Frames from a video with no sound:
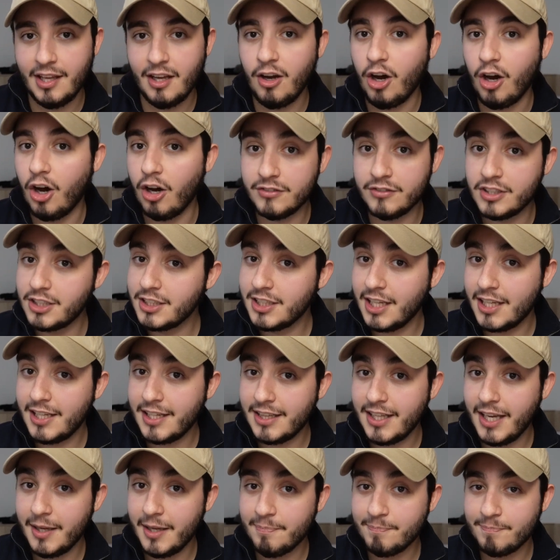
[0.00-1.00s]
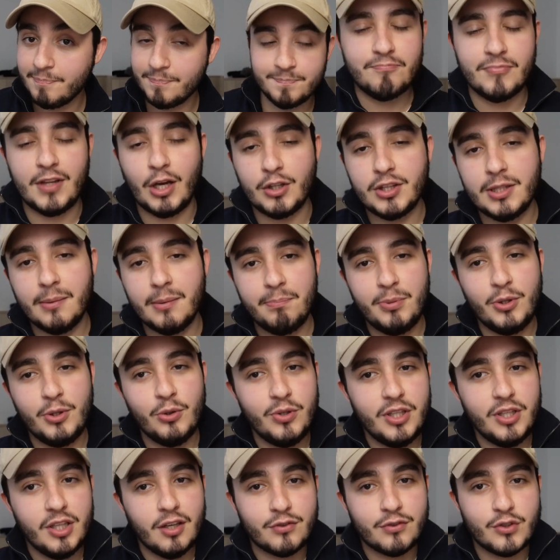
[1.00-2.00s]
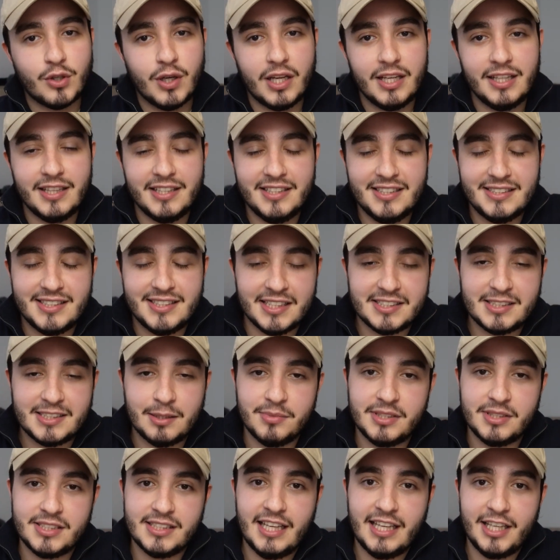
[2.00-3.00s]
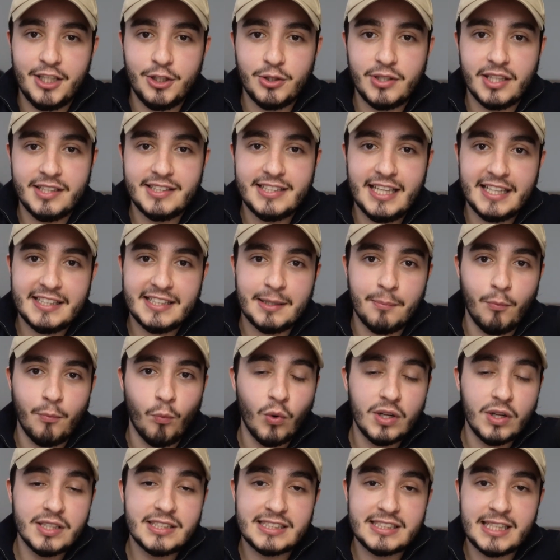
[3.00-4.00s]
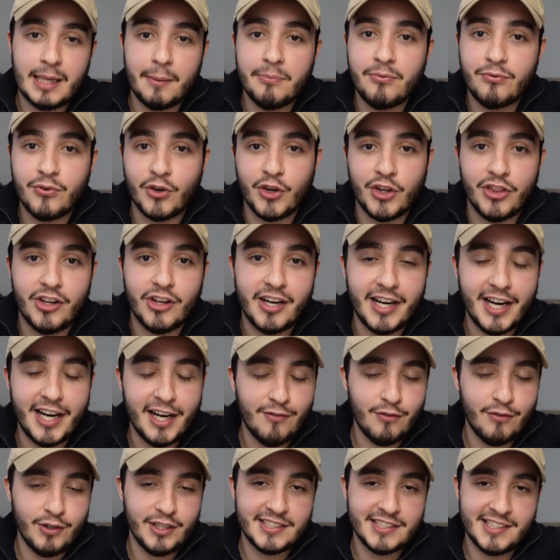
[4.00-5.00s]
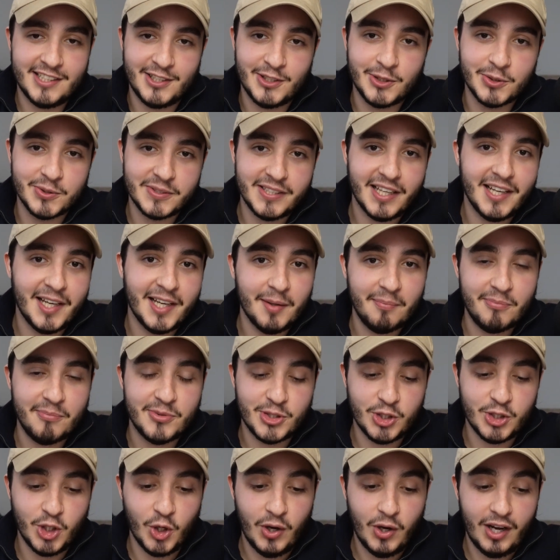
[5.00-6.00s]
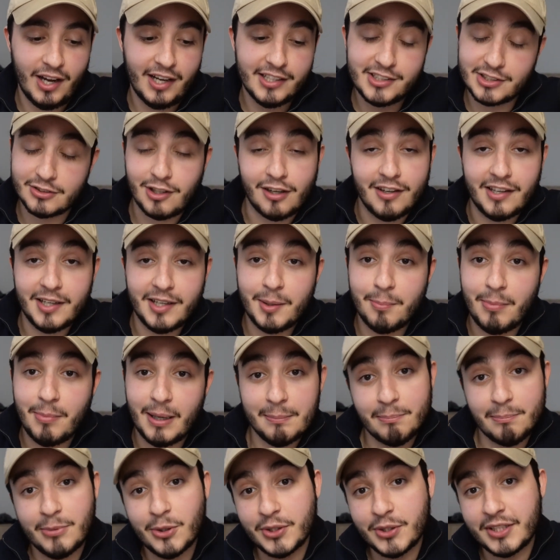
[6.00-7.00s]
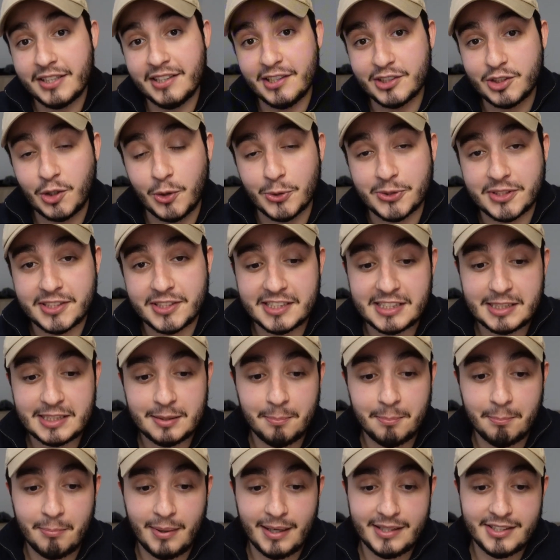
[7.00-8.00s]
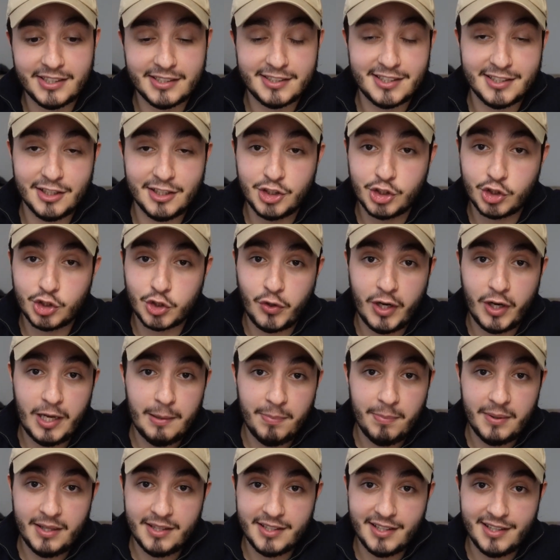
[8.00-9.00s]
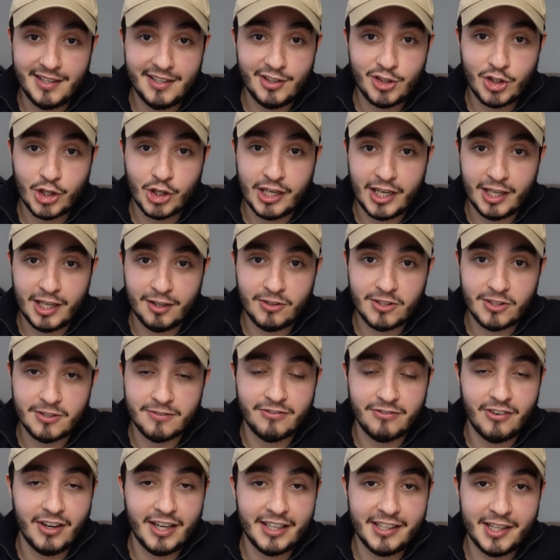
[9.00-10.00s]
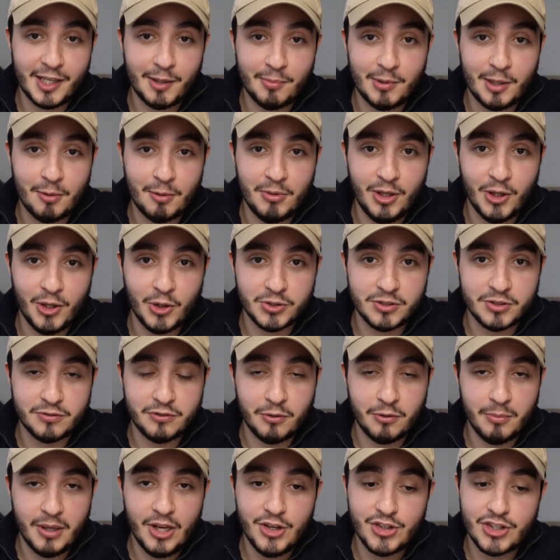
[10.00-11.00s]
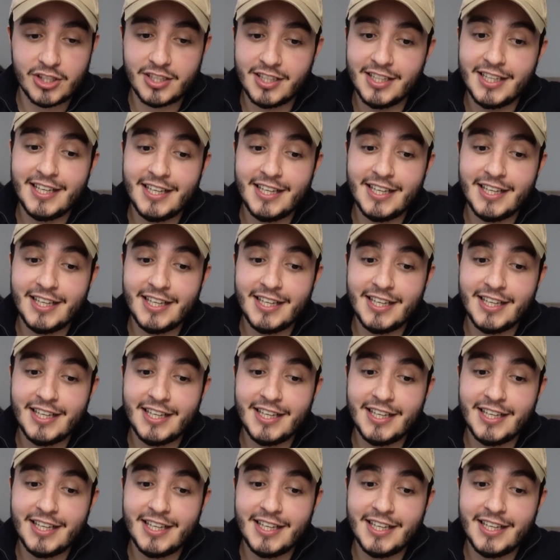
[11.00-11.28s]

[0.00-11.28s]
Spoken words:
of their day-to-day. Now, the beauty of creating these systems is that you can take them one step further every single time. So I started by building this whole system by just scraping the internet to find Airbnb host information.